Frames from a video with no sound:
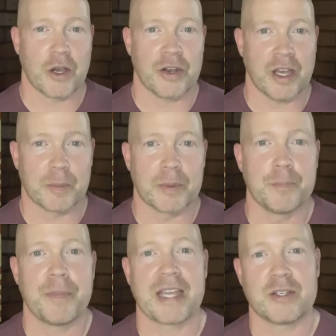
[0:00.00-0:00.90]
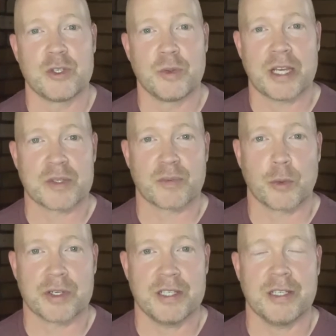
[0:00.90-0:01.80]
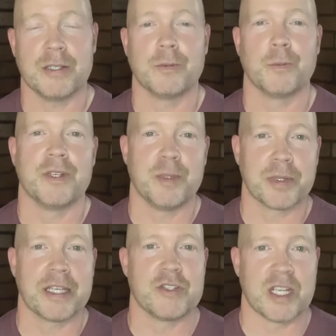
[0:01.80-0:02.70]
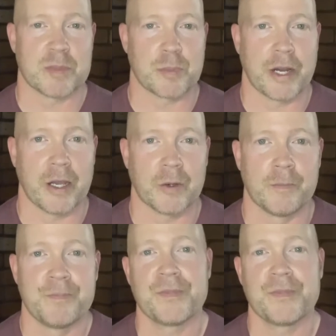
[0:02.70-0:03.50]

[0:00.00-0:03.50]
On Up back in 2014 when he played James Brown.